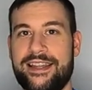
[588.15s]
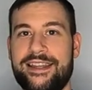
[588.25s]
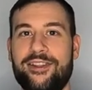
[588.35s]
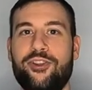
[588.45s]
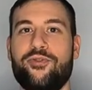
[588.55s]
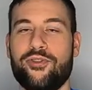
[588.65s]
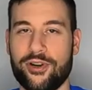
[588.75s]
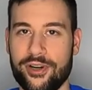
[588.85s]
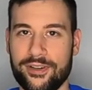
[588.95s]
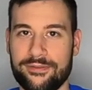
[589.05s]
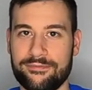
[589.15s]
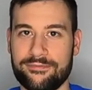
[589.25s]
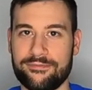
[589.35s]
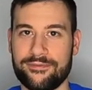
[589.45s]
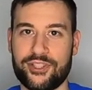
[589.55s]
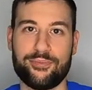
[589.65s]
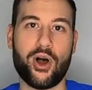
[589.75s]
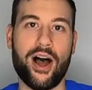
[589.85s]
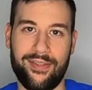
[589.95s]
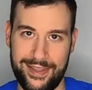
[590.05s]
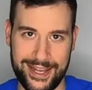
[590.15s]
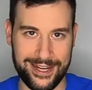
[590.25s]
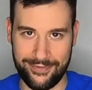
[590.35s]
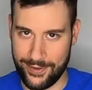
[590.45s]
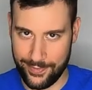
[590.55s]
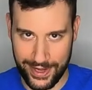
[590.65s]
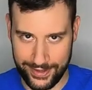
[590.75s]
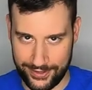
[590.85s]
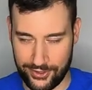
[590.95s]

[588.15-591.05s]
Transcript: the lure spotlight of the month.